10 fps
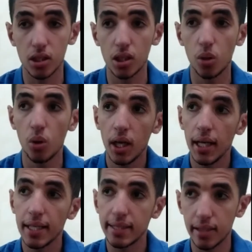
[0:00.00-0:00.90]
So
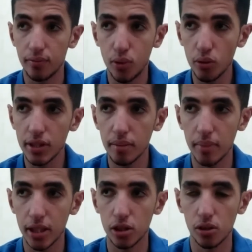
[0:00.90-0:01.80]
it's a fourth
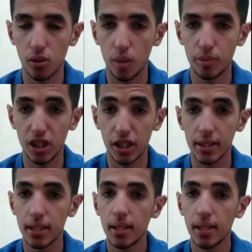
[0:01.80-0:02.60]
dimensional object